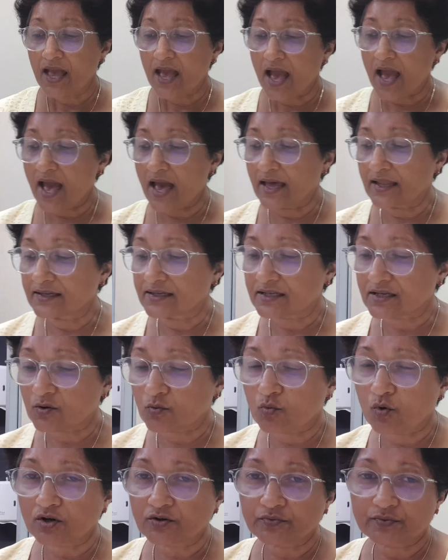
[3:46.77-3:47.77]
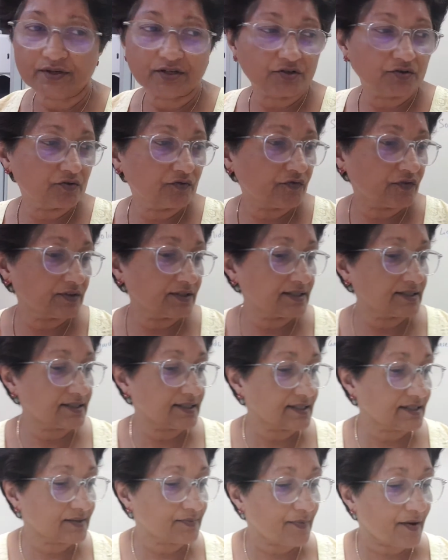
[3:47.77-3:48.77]
And what we do for this
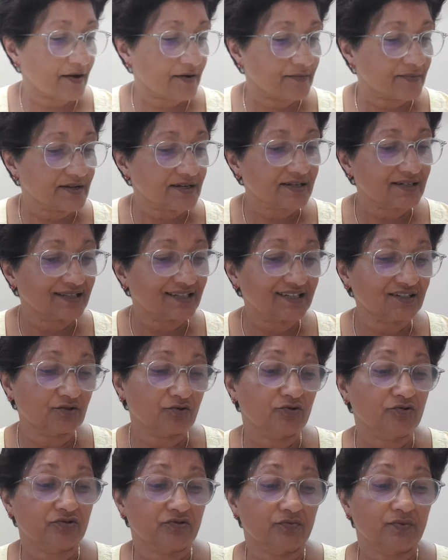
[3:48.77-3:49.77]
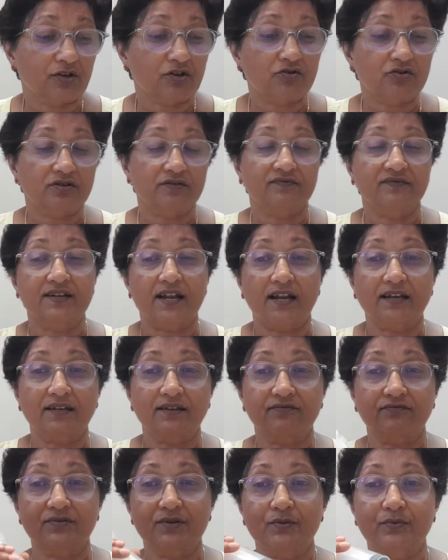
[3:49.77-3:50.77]
experiment, this also we could have done
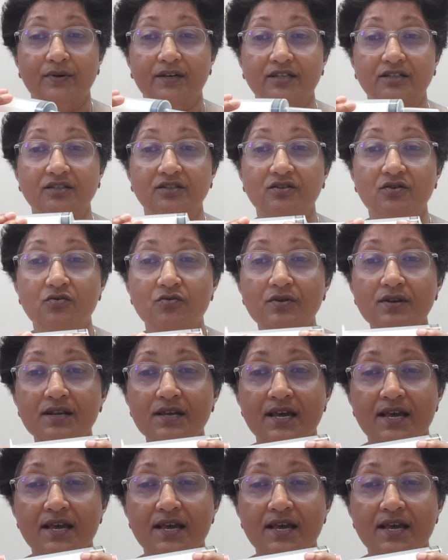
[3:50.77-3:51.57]
if we were in school,